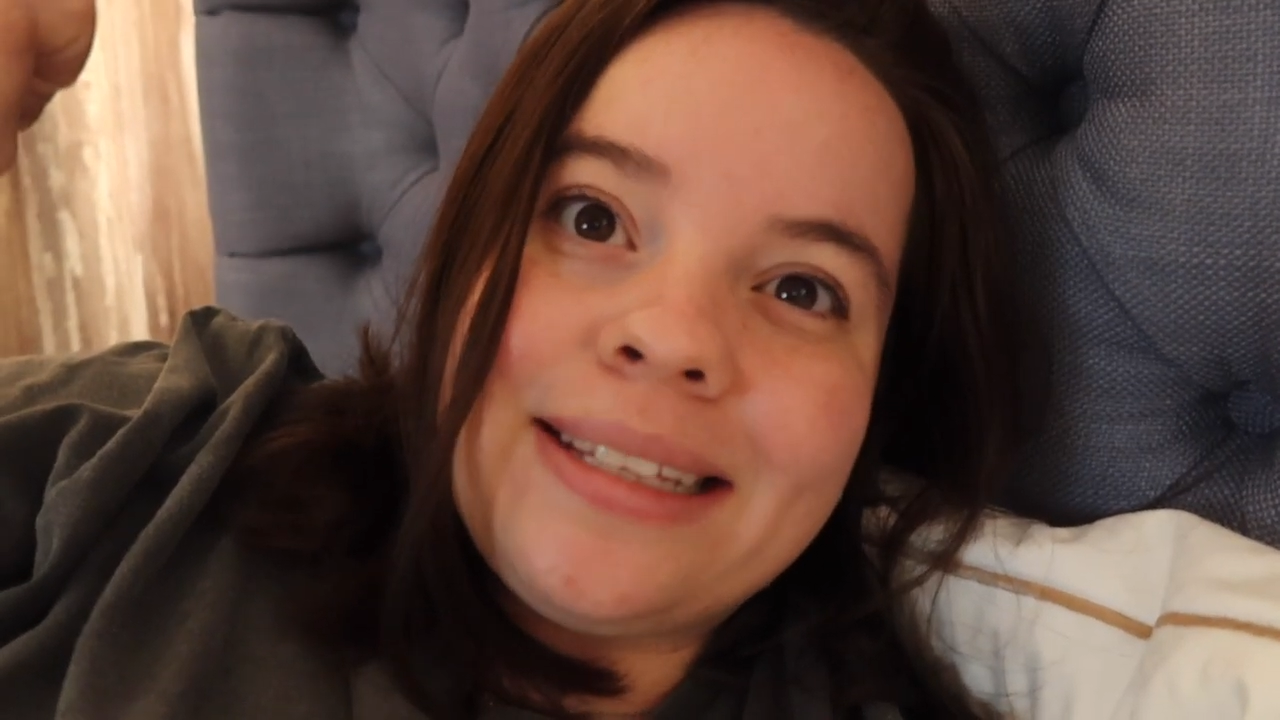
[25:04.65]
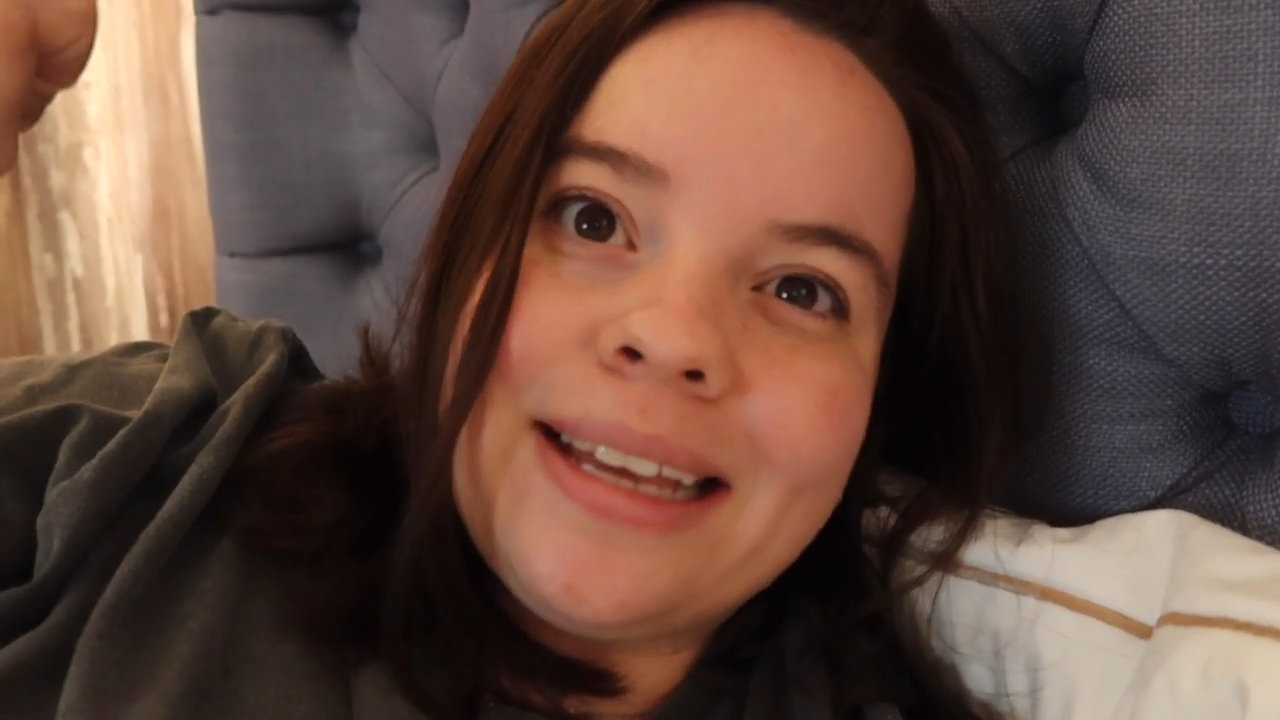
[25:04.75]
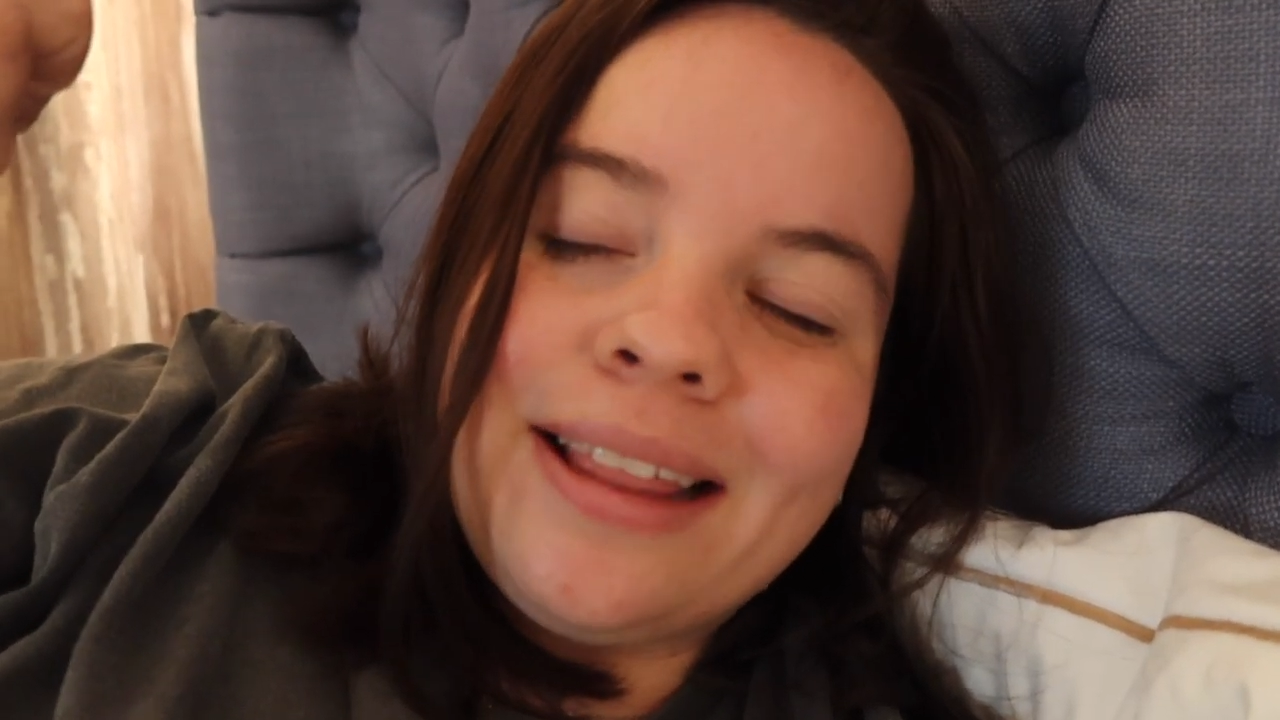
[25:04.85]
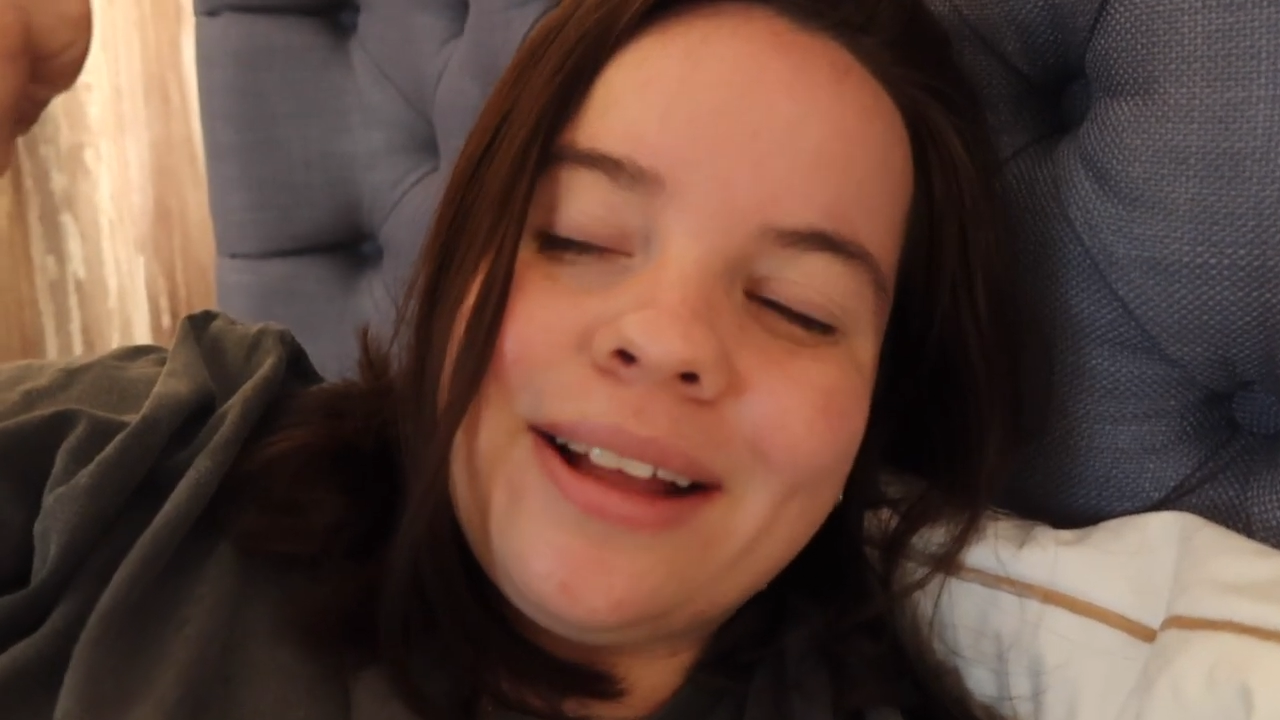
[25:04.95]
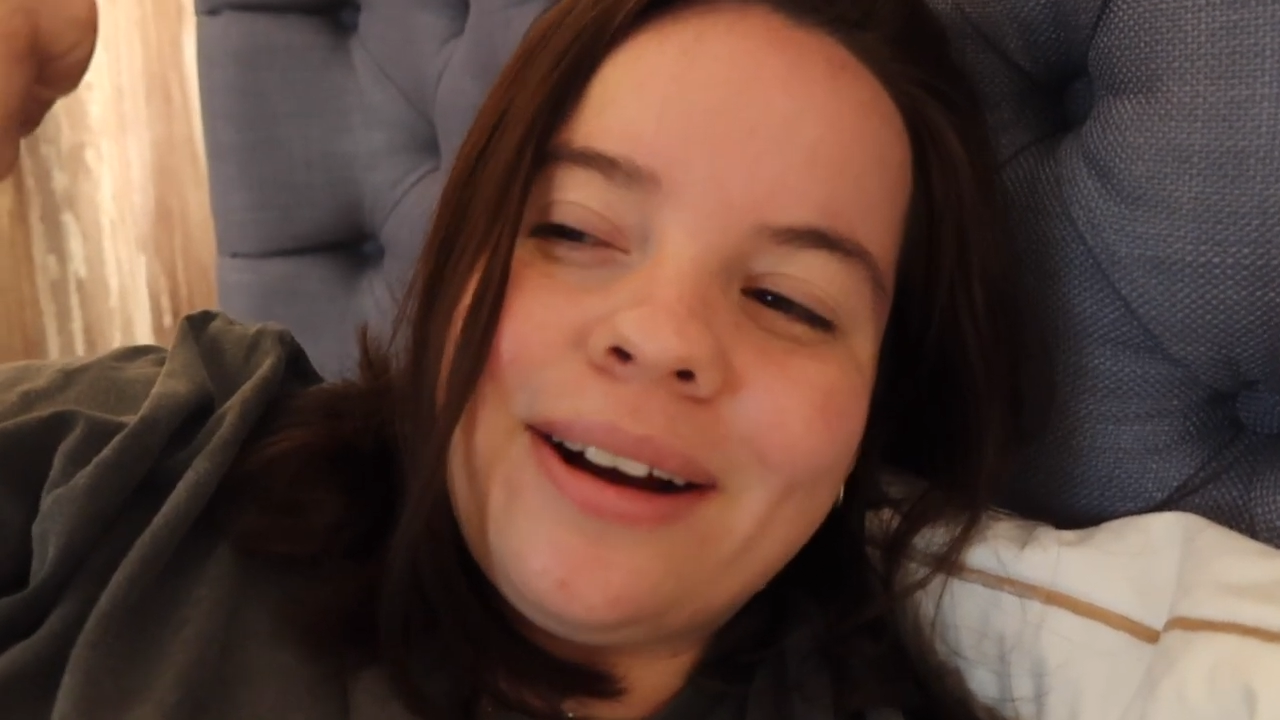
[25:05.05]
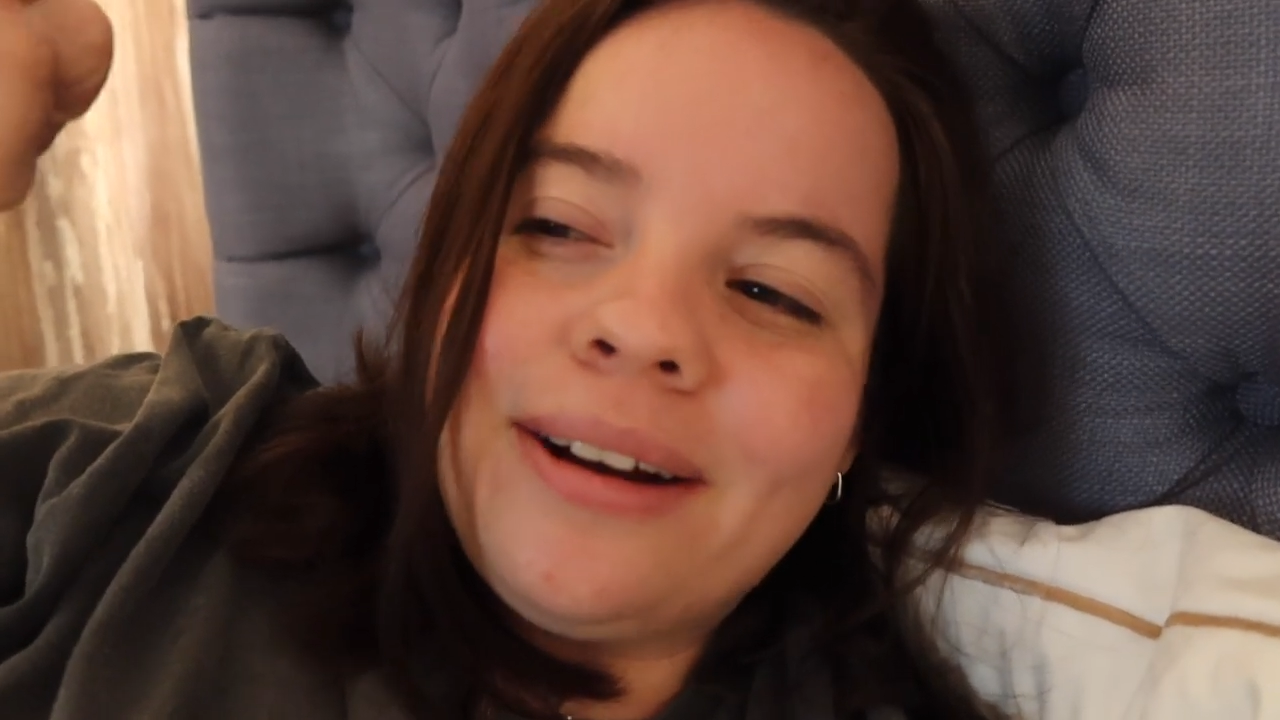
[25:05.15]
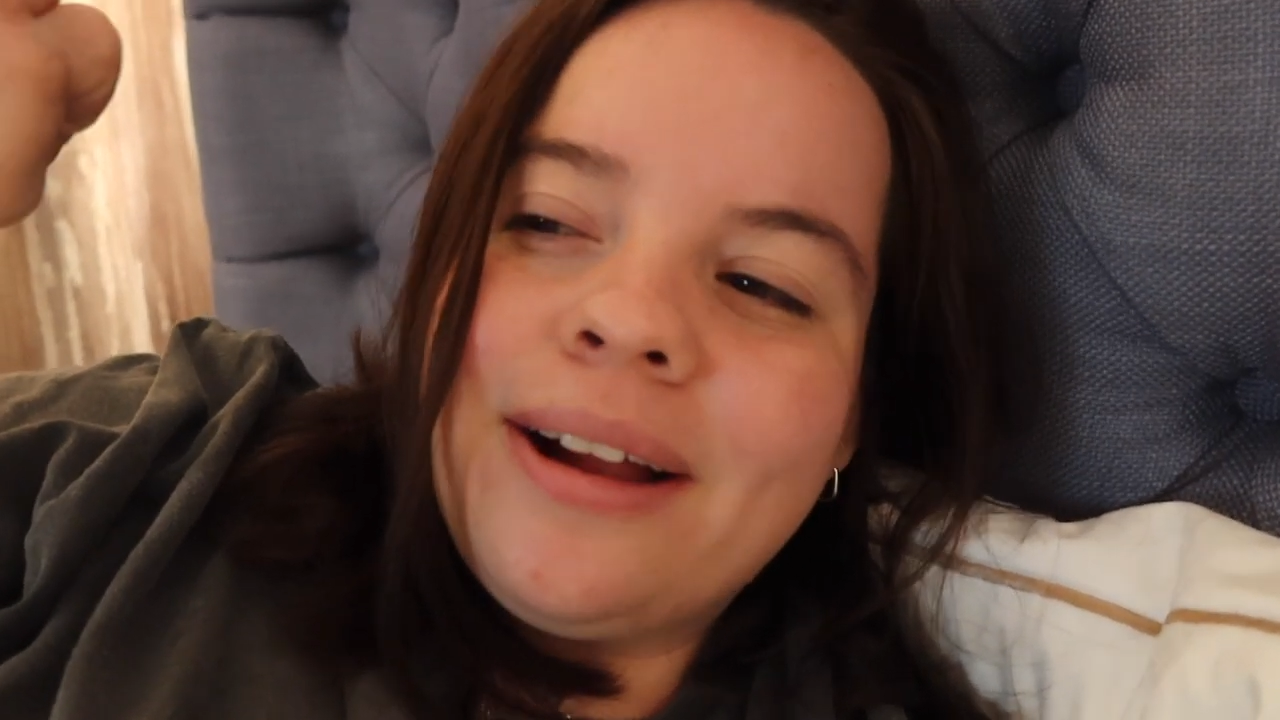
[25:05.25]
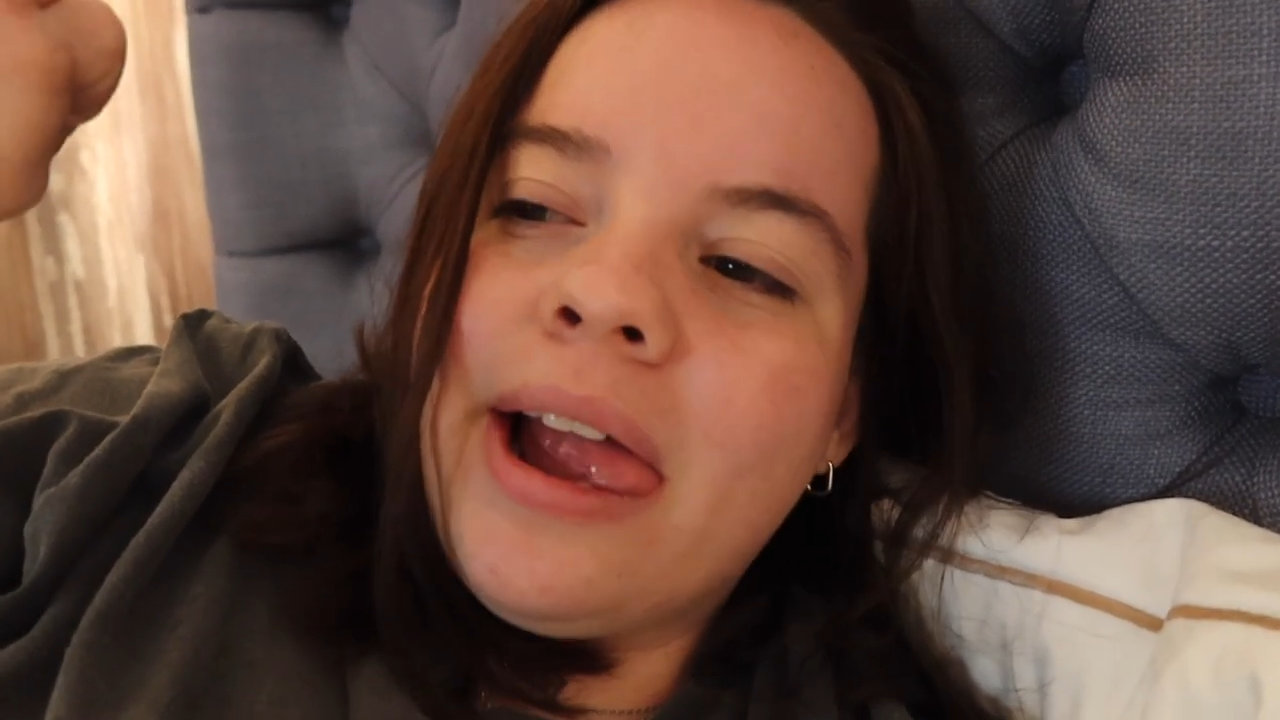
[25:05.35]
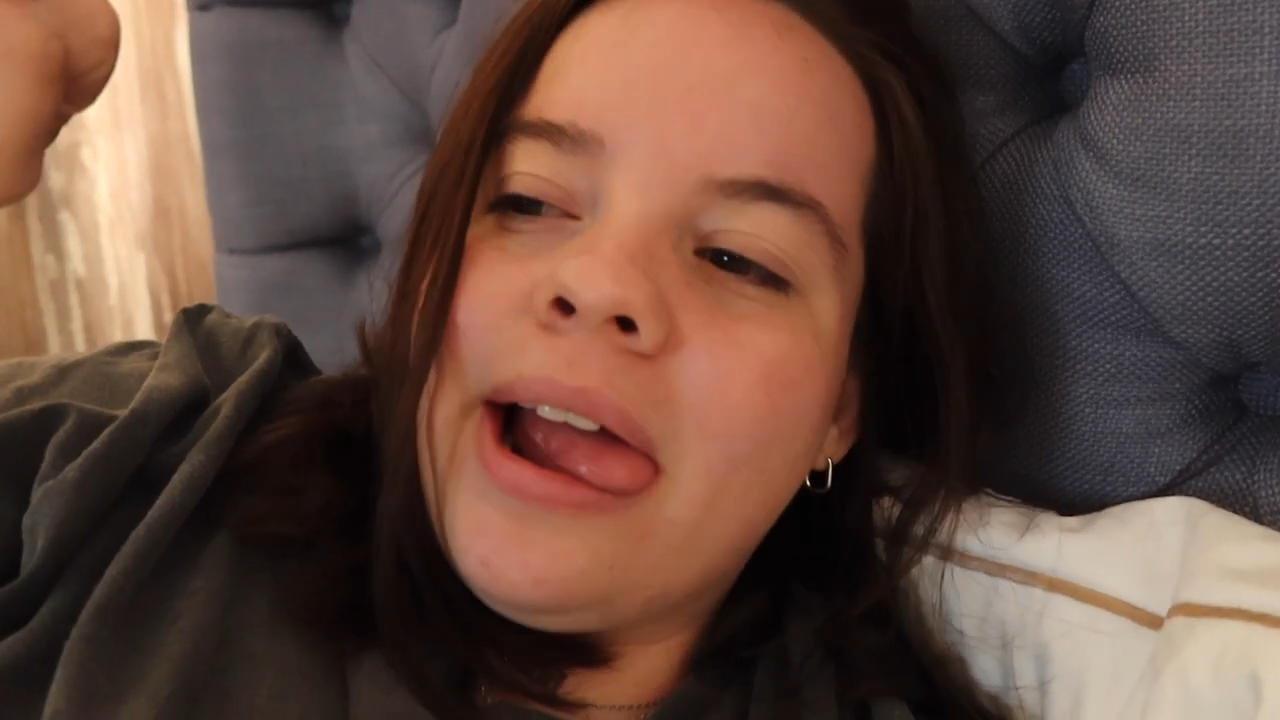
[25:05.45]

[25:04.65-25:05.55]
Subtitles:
together.